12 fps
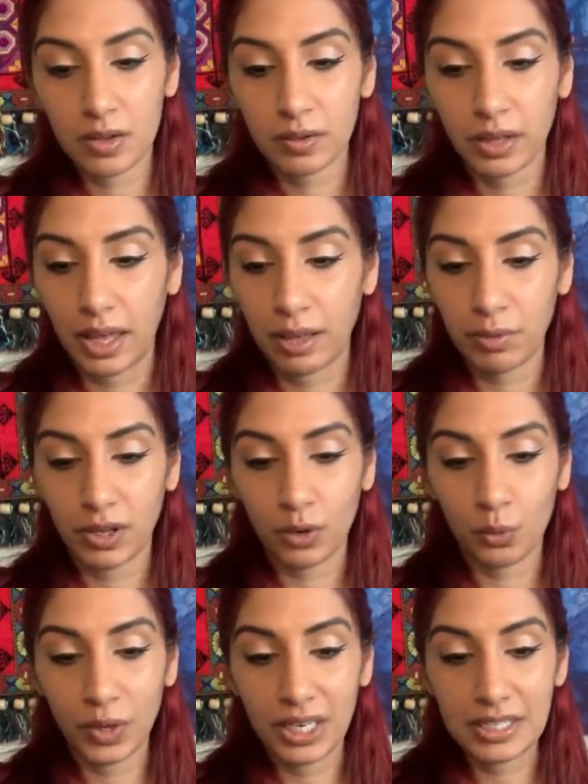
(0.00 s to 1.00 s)
Okay, but
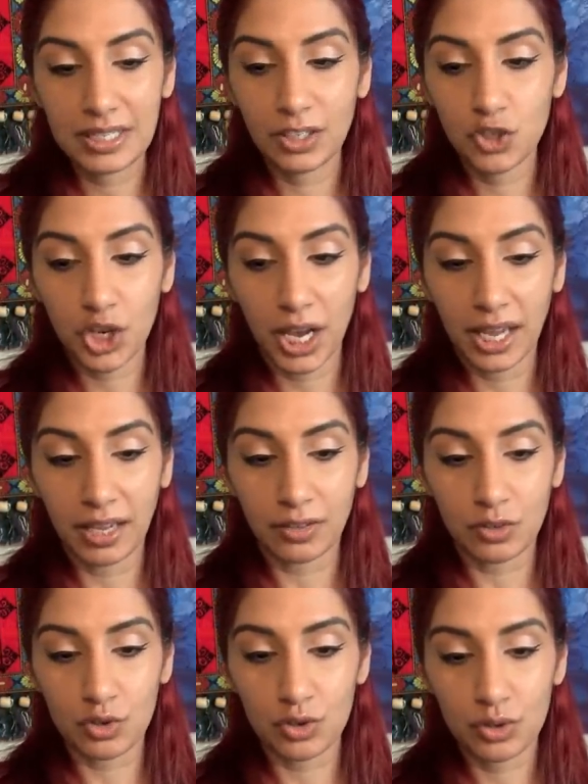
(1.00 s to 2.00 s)
you're witnessing
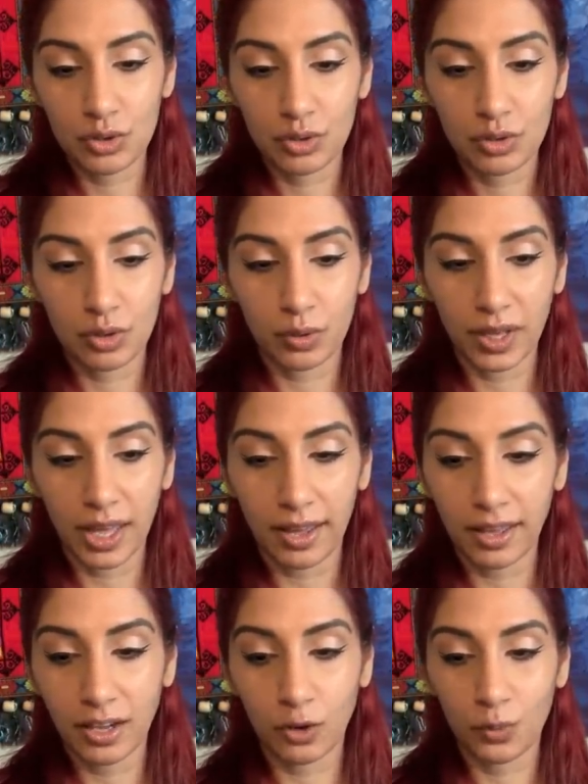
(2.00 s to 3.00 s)
change.
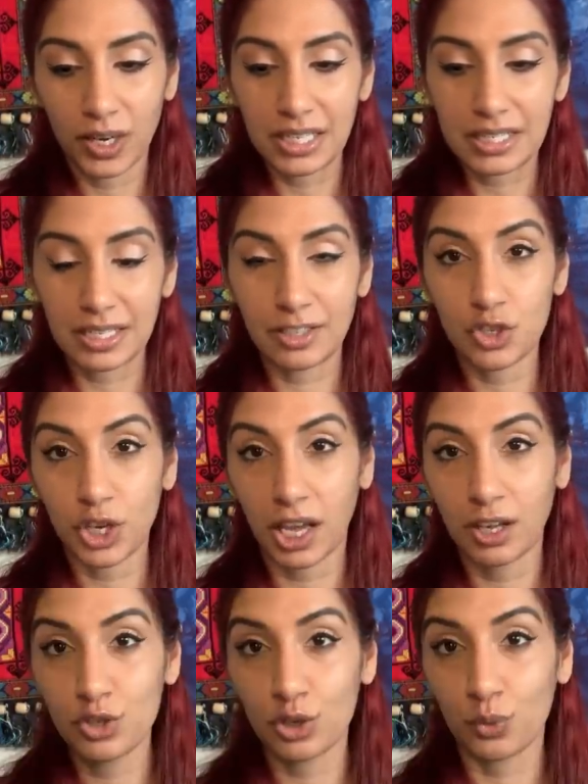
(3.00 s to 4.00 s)
Okay, you're witnessing
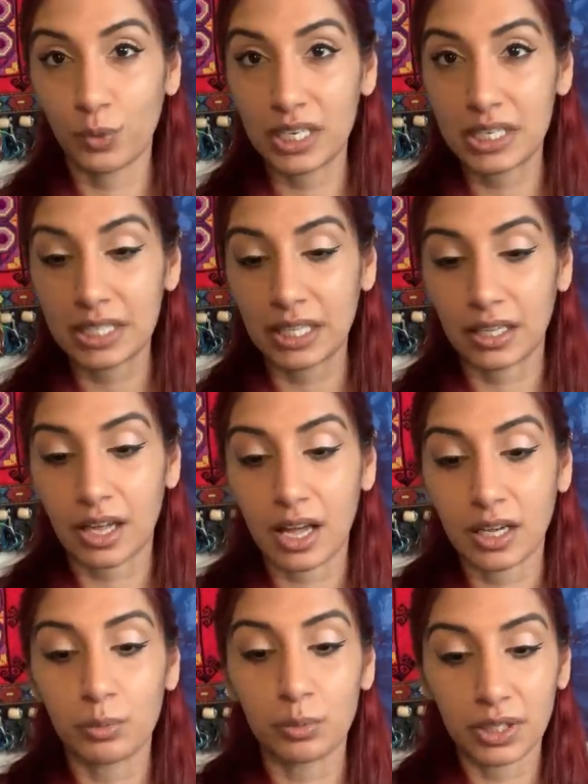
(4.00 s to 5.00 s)
change, you're witnessing a
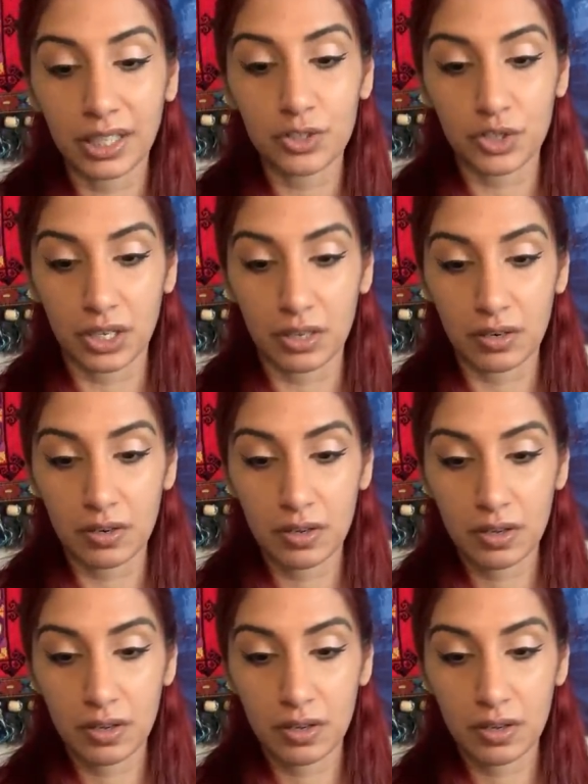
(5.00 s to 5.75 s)
completion.